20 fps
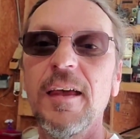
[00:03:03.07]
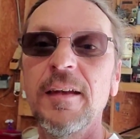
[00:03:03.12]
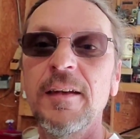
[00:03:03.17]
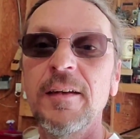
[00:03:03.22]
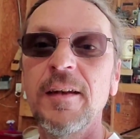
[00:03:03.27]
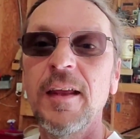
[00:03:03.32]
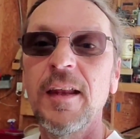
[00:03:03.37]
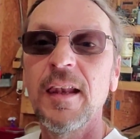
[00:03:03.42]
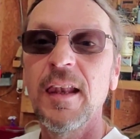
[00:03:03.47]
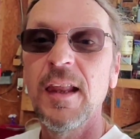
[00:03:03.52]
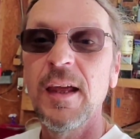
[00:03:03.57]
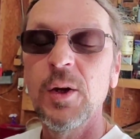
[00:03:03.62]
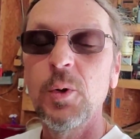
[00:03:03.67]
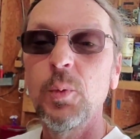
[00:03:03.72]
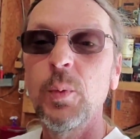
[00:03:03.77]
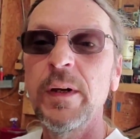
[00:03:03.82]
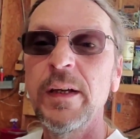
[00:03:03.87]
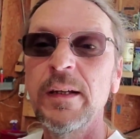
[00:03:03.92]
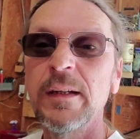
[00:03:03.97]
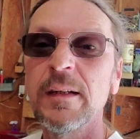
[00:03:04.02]
And a
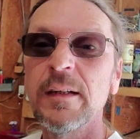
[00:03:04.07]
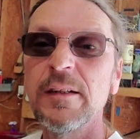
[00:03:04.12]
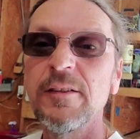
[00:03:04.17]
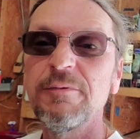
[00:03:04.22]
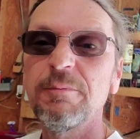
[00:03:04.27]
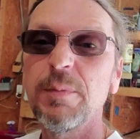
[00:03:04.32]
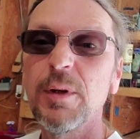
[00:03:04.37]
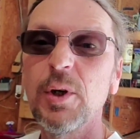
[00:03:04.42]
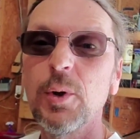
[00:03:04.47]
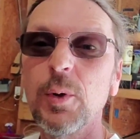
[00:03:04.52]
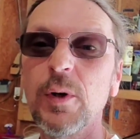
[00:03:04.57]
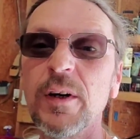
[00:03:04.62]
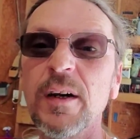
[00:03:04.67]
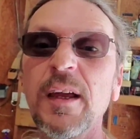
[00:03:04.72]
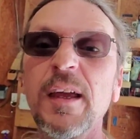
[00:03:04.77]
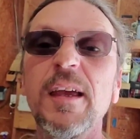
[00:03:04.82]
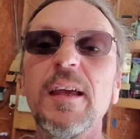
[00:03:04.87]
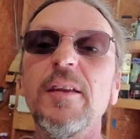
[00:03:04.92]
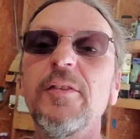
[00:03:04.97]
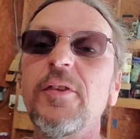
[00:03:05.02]
lightweight leaf
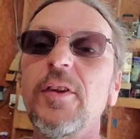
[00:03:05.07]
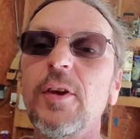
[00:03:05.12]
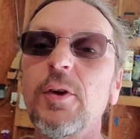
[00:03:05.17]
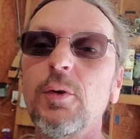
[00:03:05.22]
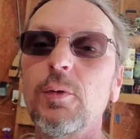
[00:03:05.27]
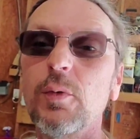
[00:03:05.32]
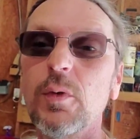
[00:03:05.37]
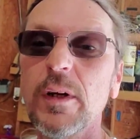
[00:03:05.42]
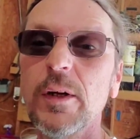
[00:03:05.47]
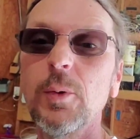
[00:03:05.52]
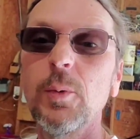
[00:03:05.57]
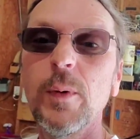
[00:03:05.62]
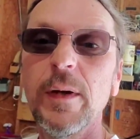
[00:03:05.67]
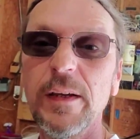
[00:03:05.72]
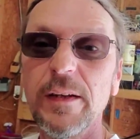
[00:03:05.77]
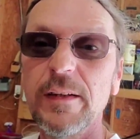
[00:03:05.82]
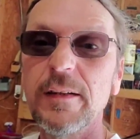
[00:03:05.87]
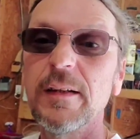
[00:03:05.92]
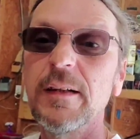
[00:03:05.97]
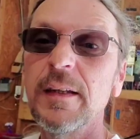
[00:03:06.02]
blower is a great
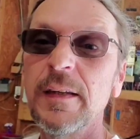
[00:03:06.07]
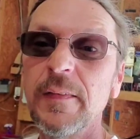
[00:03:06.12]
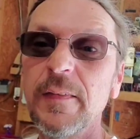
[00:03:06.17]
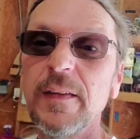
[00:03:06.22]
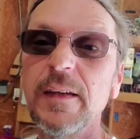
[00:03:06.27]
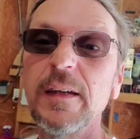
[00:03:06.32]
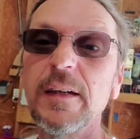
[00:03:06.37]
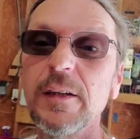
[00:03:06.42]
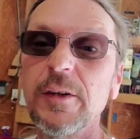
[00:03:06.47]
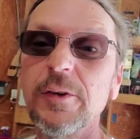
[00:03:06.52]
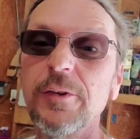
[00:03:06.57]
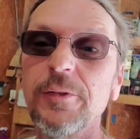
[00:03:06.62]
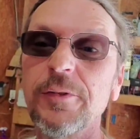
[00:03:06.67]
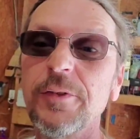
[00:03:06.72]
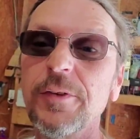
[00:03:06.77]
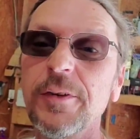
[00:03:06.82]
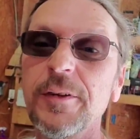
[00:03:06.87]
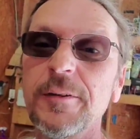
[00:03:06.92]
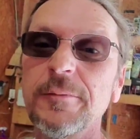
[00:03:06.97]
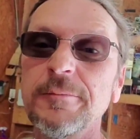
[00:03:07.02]
way to clean the
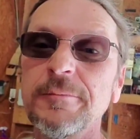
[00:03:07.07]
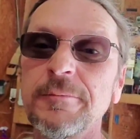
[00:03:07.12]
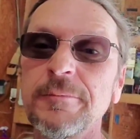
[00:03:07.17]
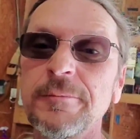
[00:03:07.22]
gutters.